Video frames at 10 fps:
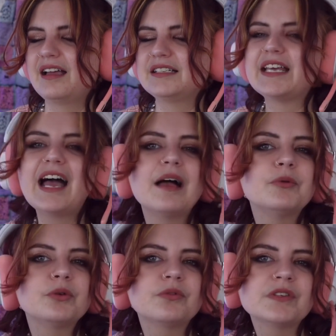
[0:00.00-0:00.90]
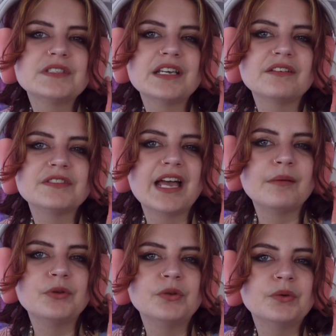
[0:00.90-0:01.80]
taboo for the sake of
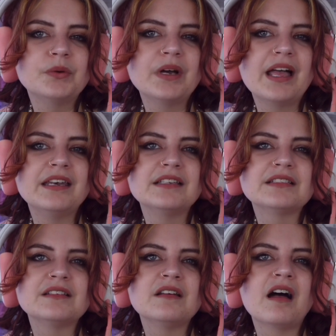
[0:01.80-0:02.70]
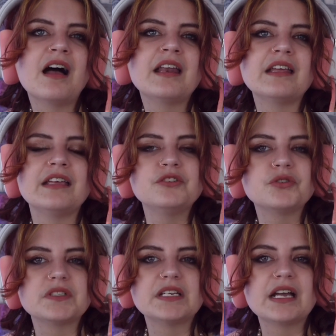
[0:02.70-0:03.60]
taboo, and it's not
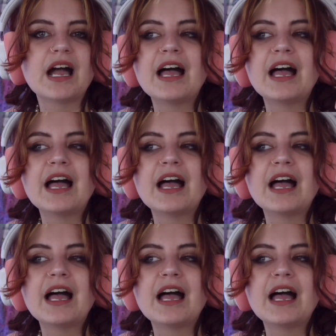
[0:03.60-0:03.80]
interesting.